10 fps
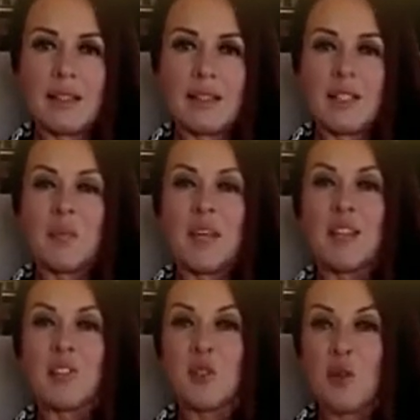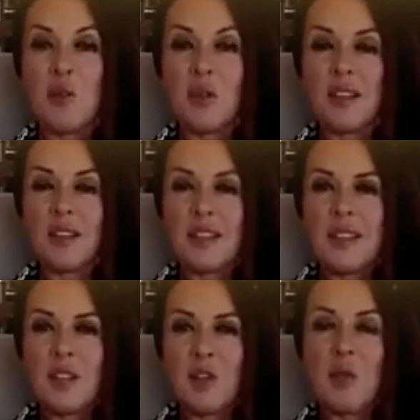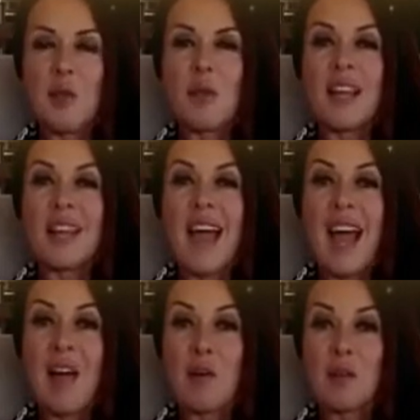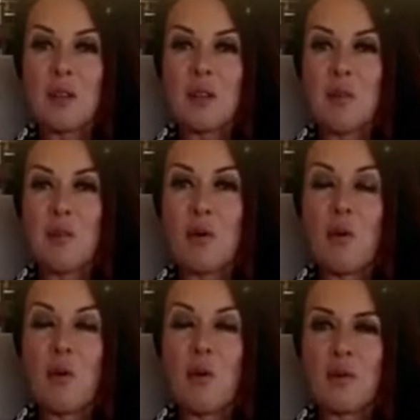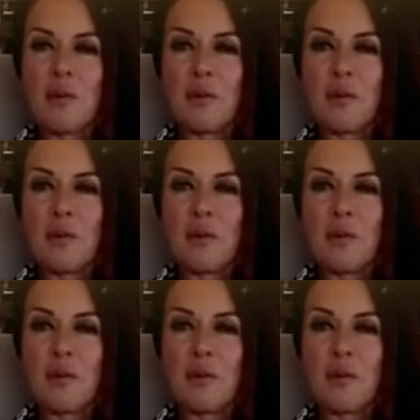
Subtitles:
Make sure that you breathe out more